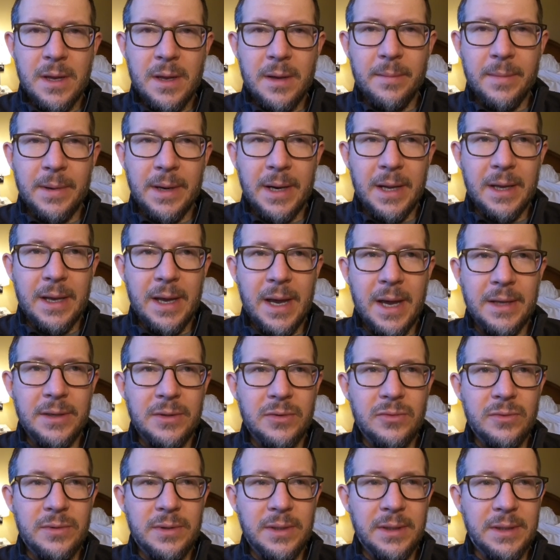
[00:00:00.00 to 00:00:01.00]
but I
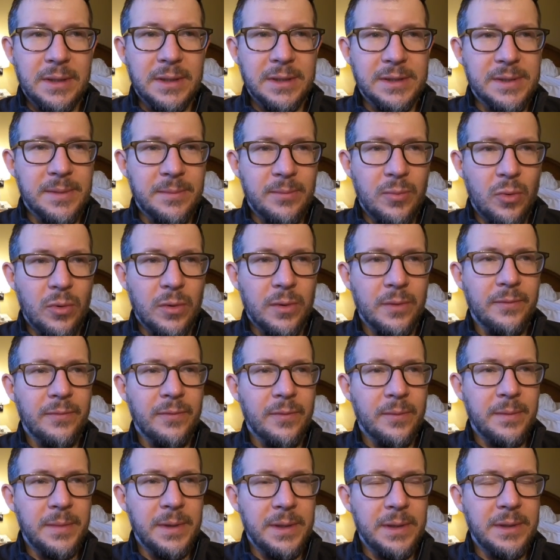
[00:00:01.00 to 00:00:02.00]
do think it's important for
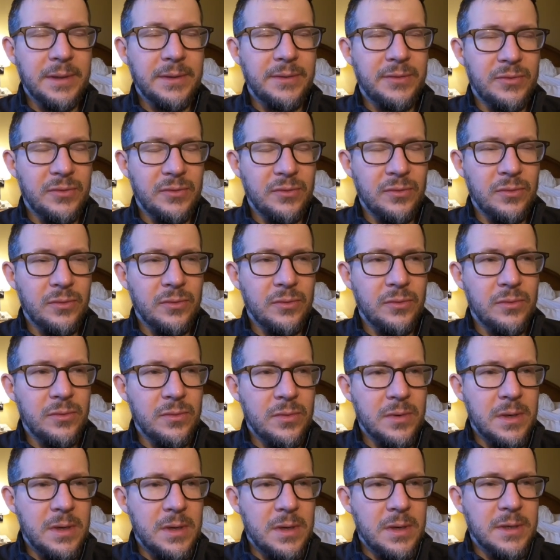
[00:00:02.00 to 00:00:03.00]
me to
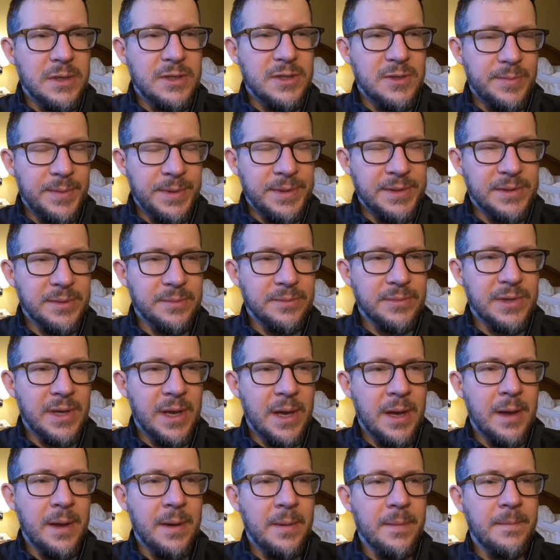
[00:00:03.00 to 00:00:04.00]
spend some
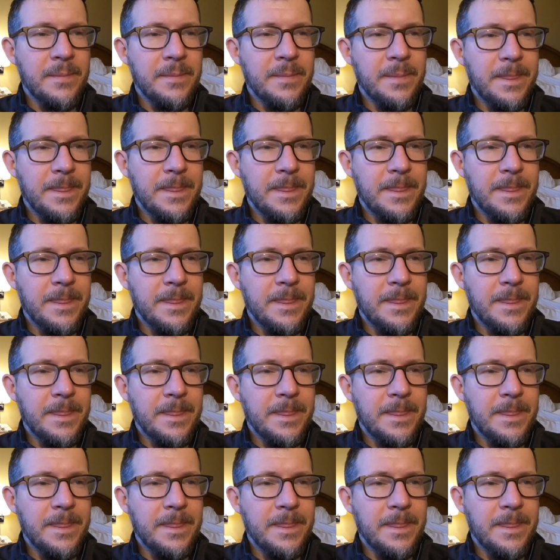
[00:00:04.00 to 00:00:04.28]
time